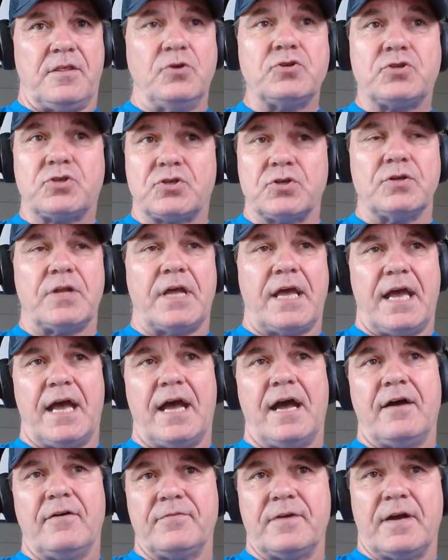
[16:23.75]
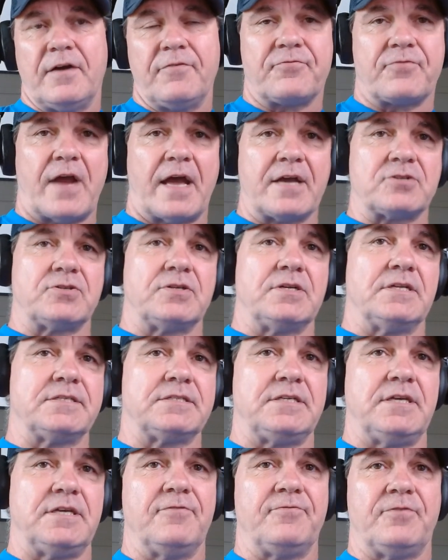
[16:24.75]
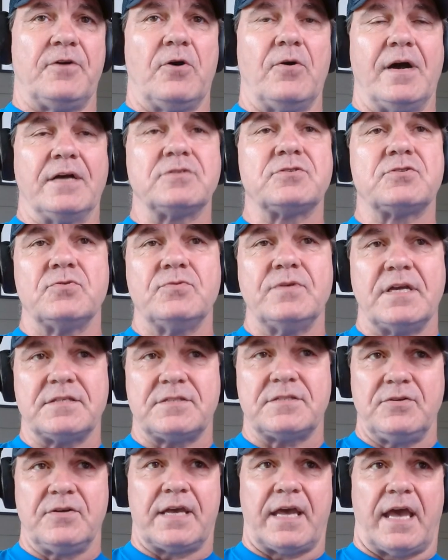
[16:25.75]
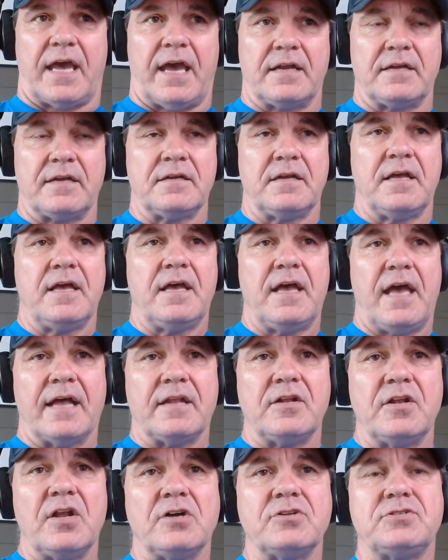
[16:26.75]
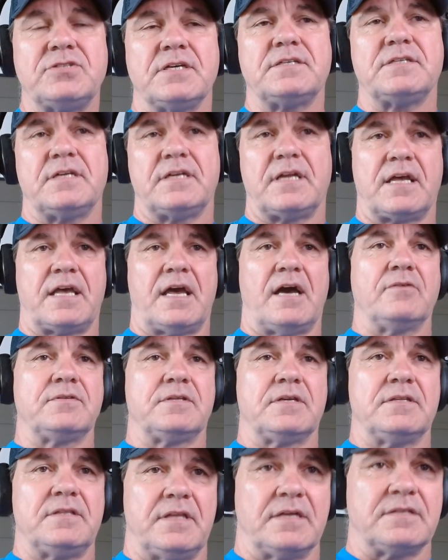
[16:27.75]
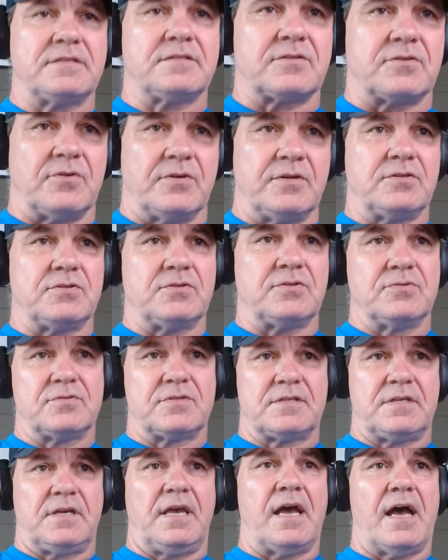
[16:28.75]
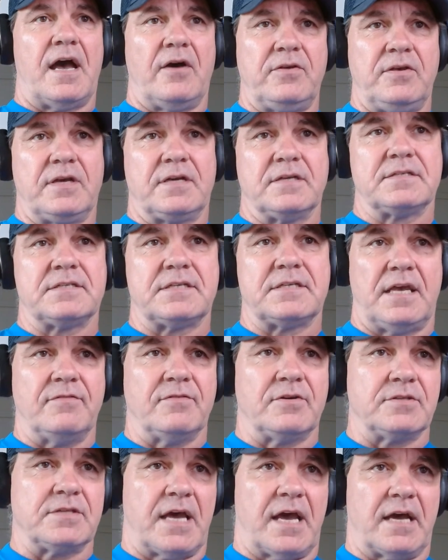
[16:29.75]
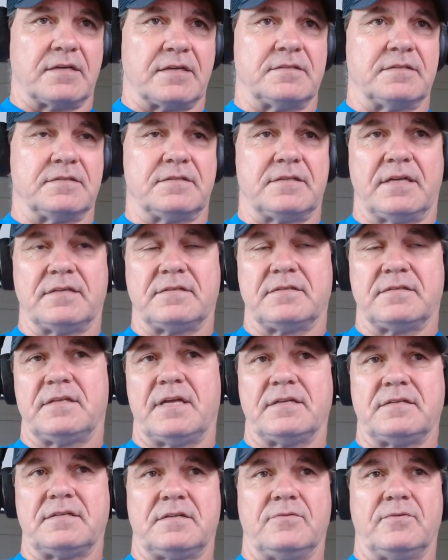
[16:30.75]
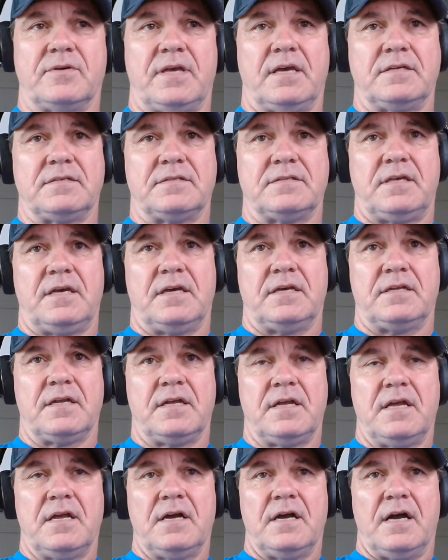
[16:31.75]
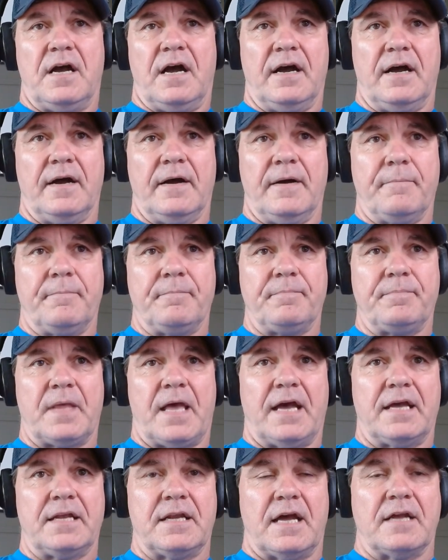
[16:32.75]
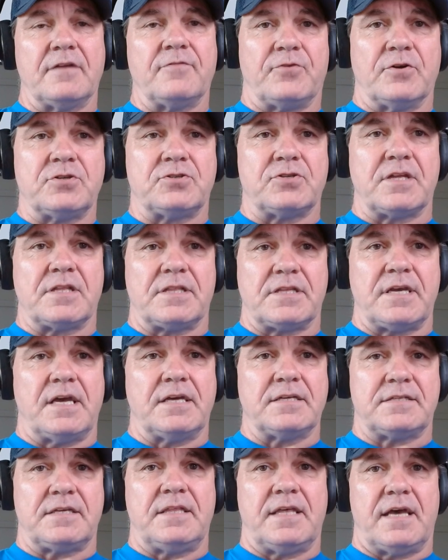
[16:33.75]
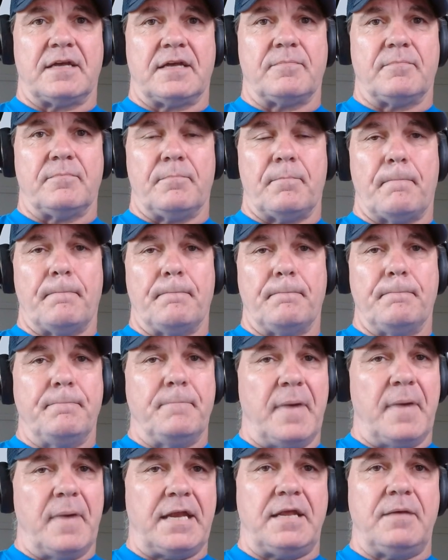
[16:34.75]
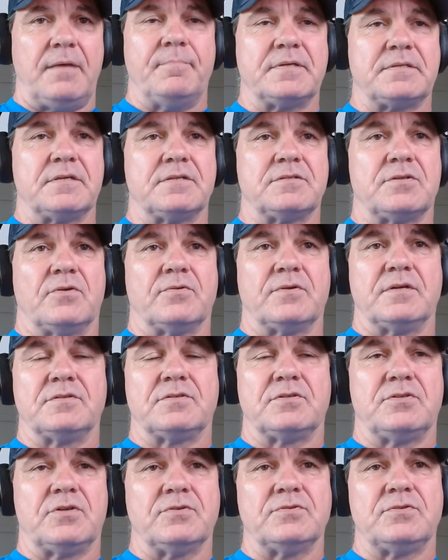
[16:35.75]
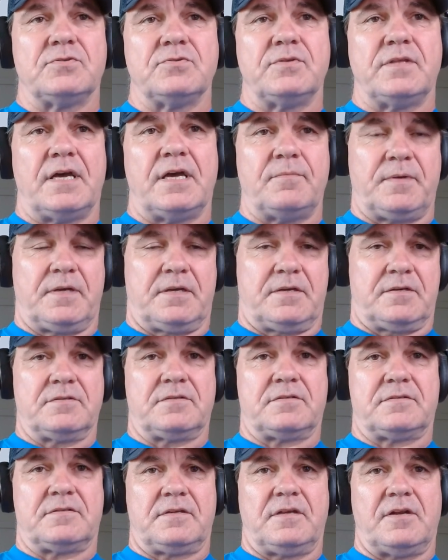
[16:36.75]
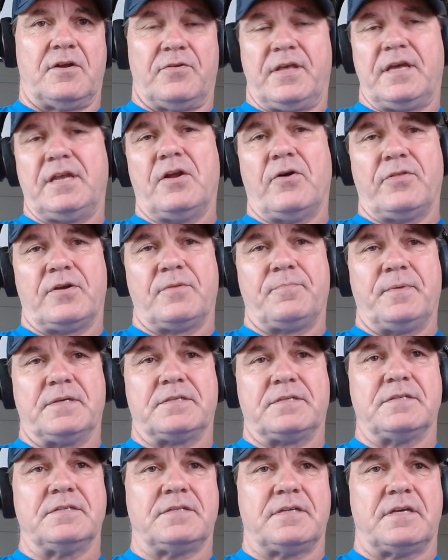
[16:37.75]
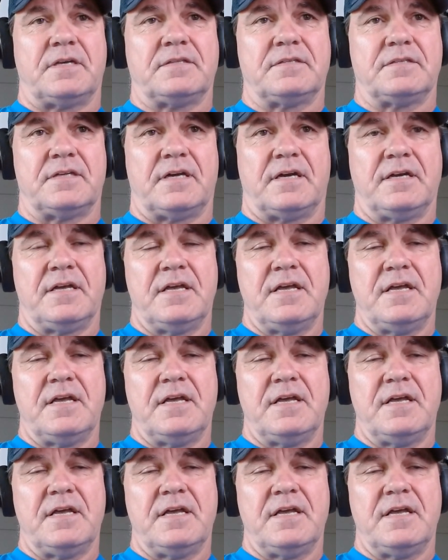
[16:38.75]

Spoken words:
you should have a fractional CFO as soon as you can, and not just an accountant that's going to see how you can save on taxes. That's the way I see it. And unfortunately, I see that many business owners don't do that because they know their business and